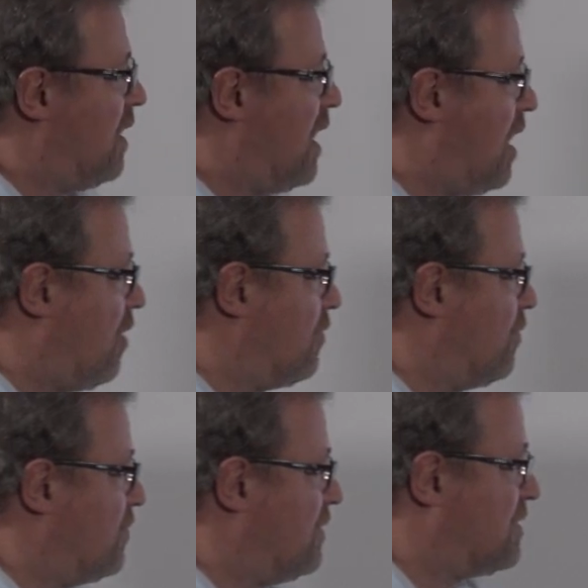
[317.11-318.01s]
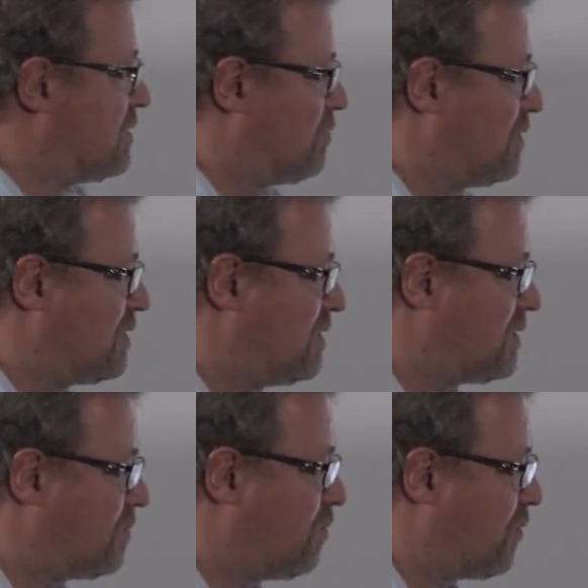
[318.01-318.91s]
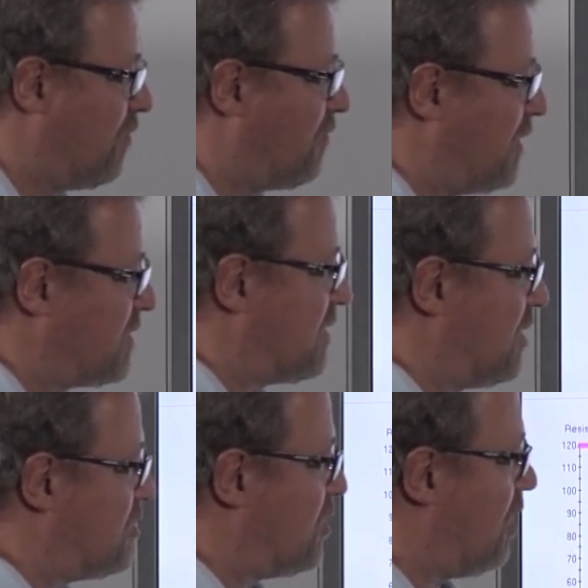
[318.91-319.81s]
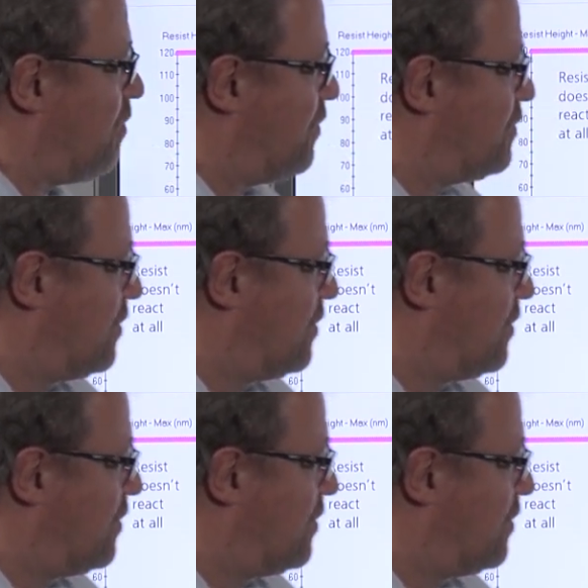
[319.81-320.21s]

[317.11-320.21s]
how these resist profiles get sharp.